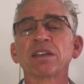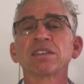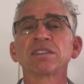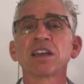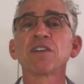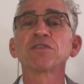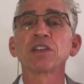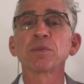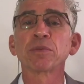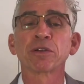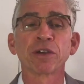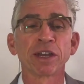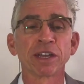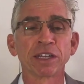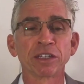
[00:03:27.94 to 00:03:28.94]

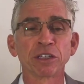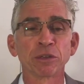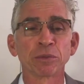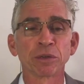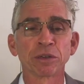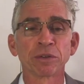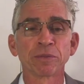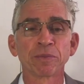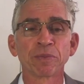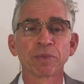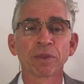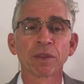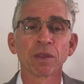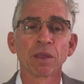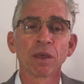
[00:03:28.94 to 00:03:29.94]
Self-deprecating humor.
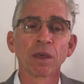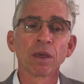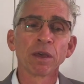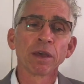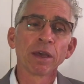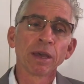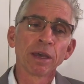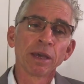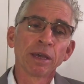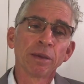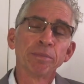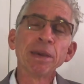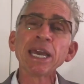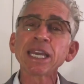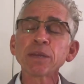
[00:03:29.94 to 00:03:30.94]

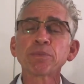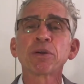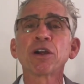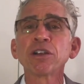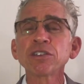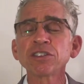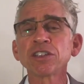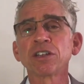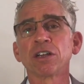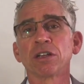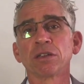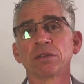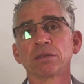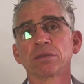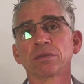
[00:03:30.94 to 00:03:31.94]
Make it
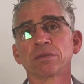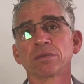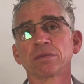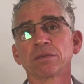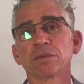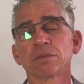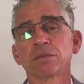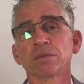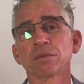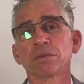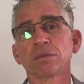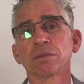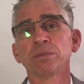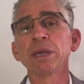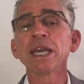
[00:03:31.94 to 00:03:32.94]
personal.
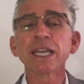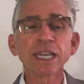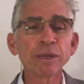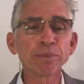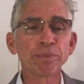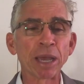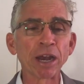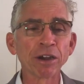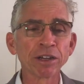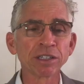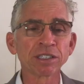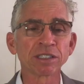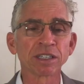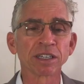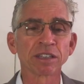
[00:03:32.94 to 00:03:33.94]
Make it
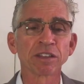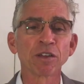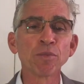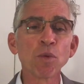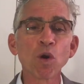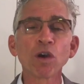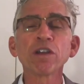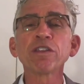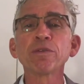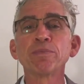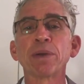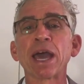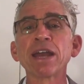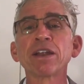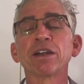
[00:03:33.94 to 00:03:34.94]
embarrassing. The more the
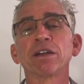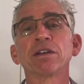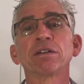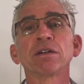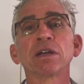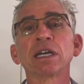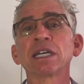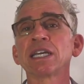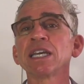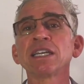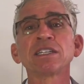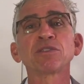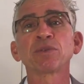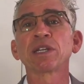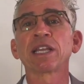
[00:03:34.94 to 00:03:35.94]
better. Again,
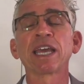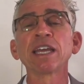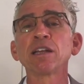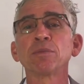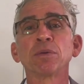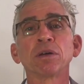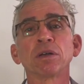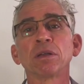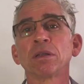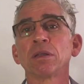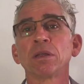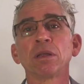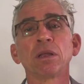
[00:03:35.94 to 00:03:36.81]
it's relatable.